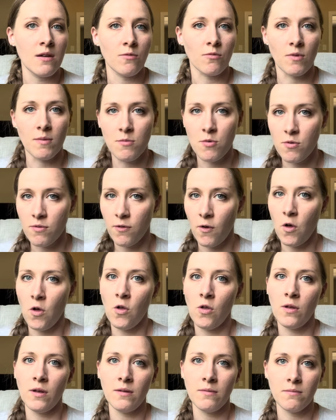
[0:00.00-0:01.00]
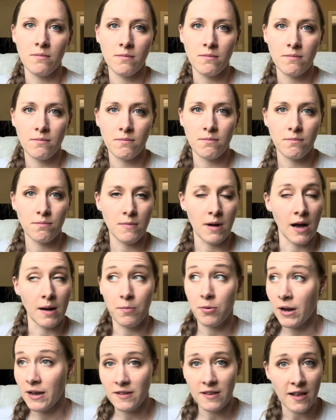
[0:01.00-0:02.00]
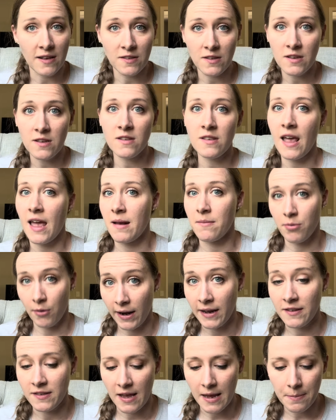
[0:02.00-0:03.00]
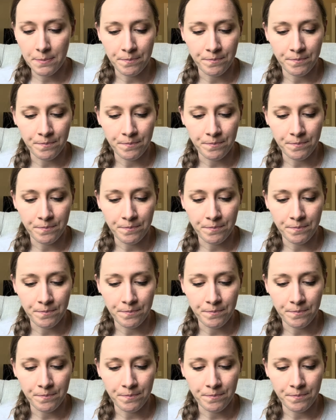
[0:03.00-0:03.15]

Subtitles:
removal processes and pricing.